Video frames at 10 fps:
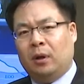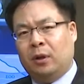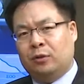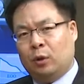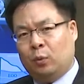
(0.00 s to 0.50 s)

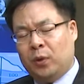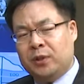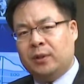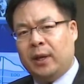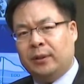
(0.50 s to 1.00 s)
is
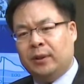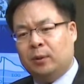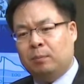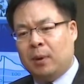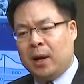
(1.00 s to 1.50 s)

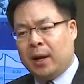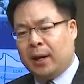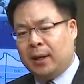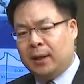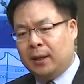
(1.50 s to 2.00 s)
originated by